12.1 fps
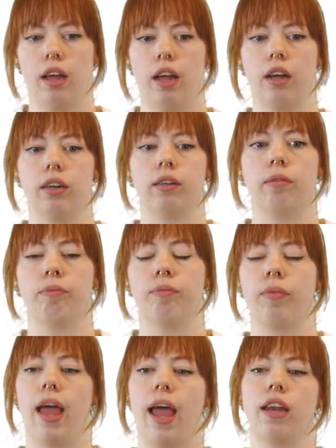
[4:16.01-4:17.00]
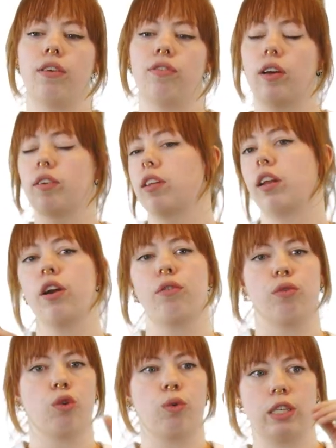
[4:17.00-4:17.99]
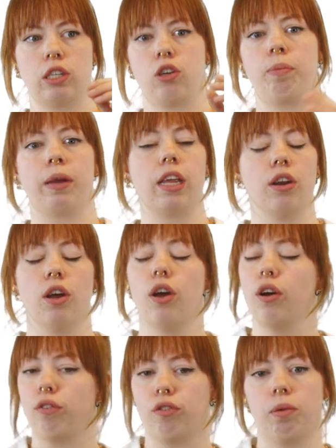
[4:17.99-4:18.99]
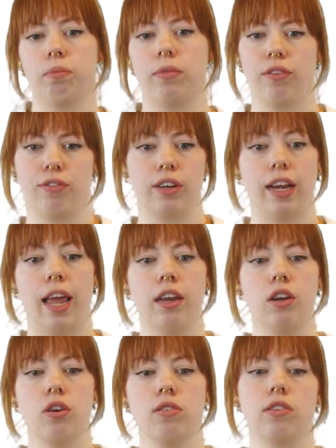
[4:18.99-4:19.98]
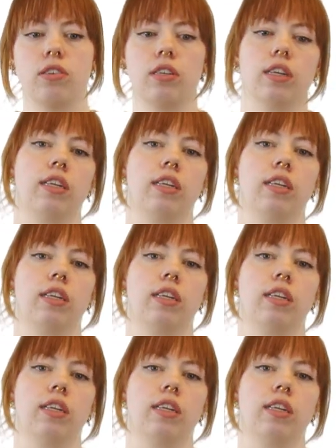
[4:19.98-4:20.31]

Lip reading: And if there's a lot of requests coming in from different end nodes,